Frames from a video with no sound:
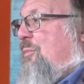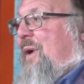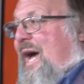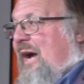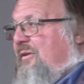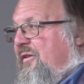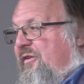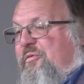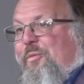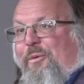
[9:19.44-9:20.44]
back to
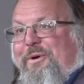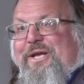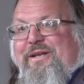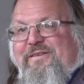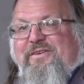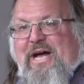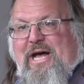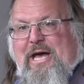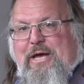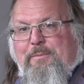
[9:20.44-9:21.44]
this moment in
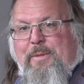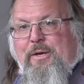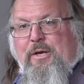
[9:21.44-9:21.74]
time,